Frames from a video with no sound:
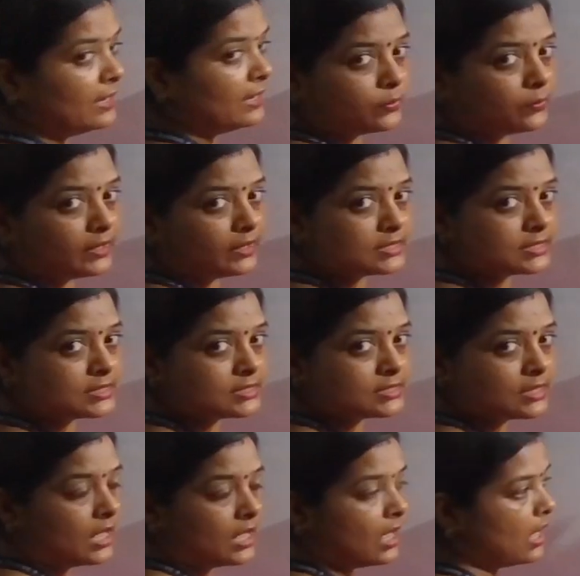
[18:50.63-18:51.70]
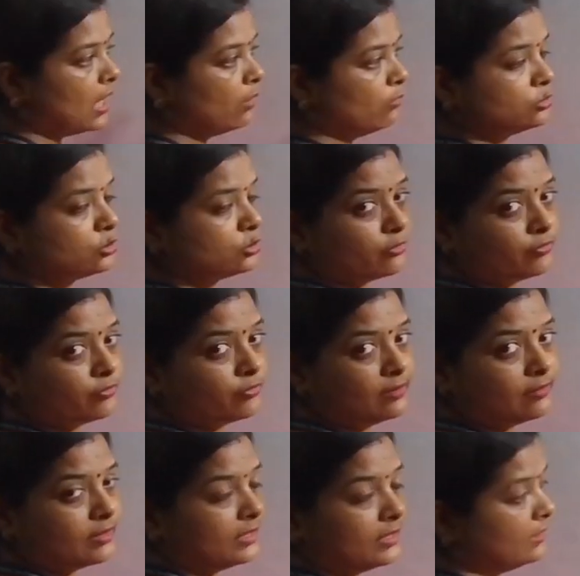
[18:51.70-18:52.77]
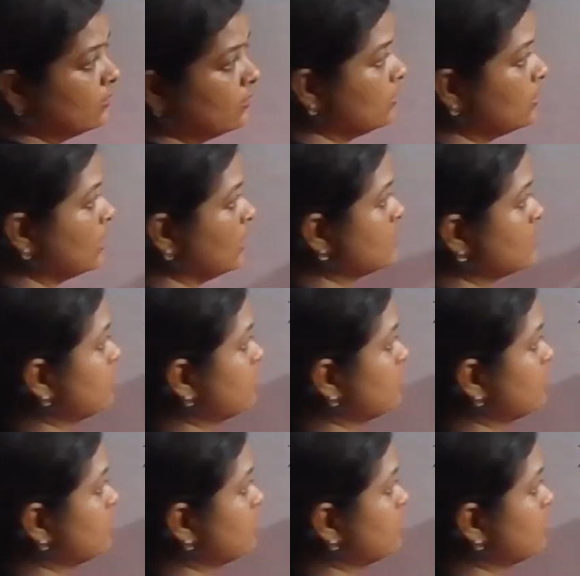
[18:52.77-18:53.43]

is out of 100. Okay, so